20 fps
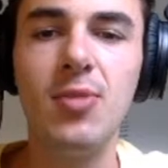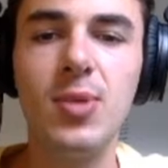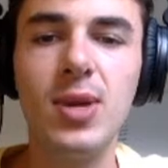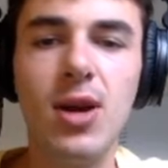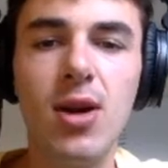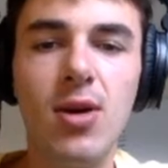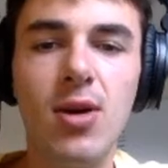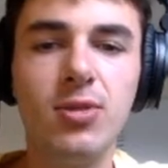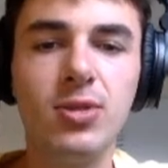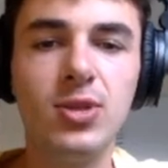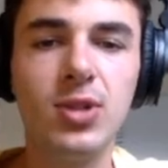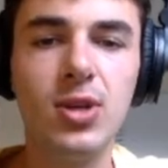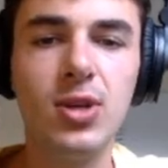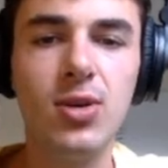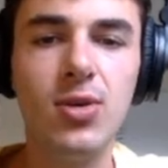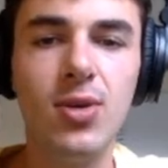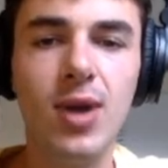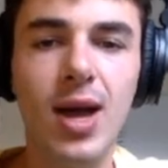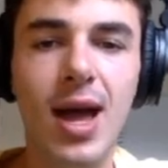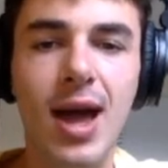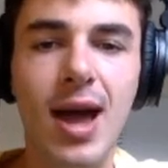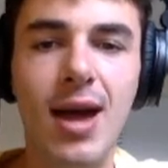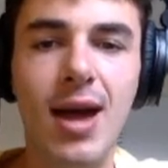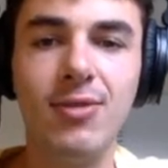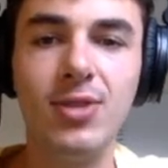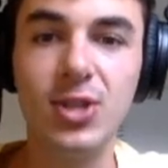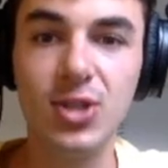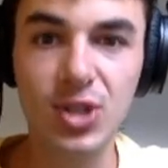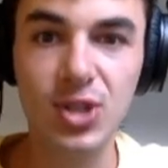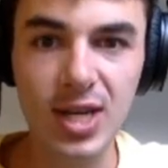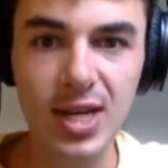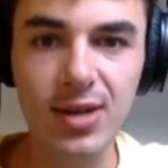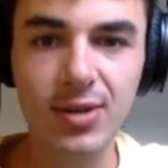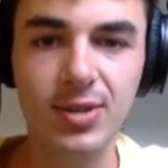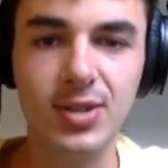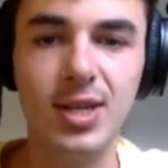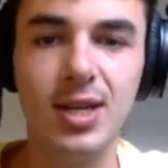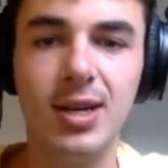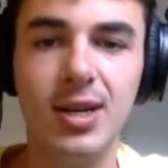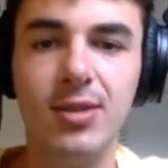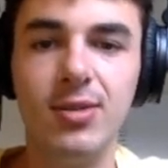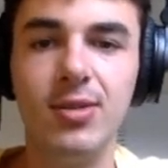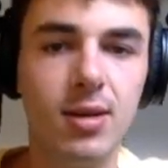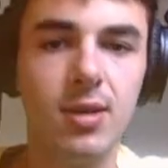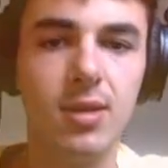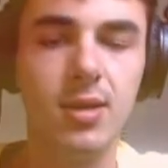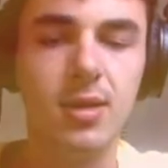we also have the Cheeto sound.